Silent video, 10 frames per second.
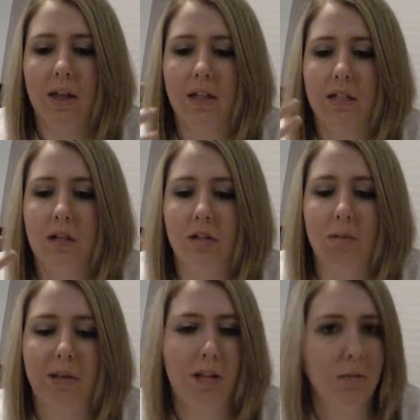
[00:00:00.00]
Like they
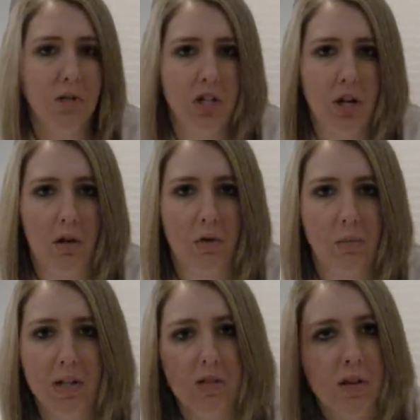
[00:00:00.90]
talked about Leah Michelle,
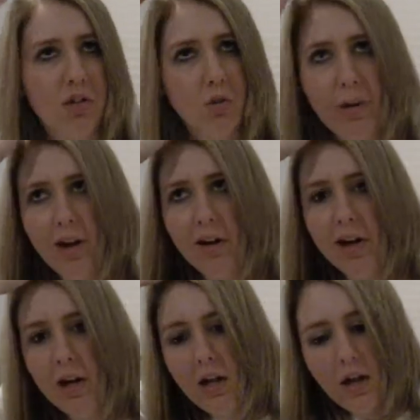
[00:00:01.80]
who plays Rachel
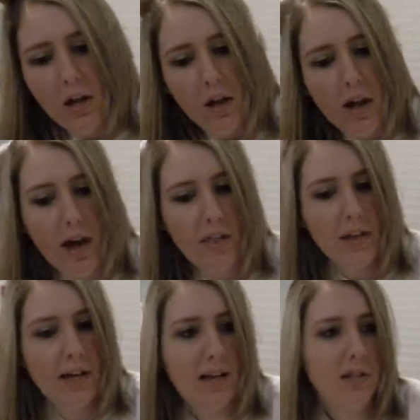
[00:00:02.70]
Berry, how
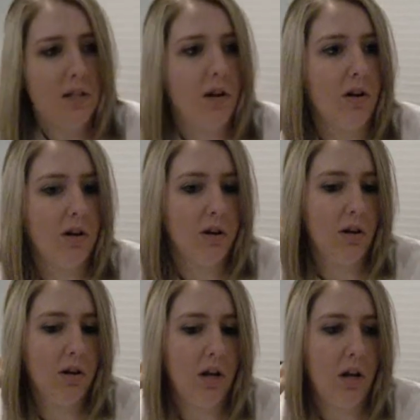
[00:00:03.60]
they casted
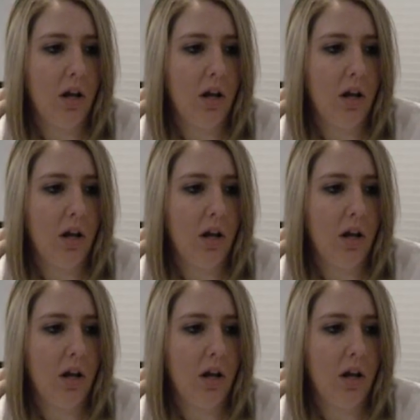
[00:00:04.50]
her,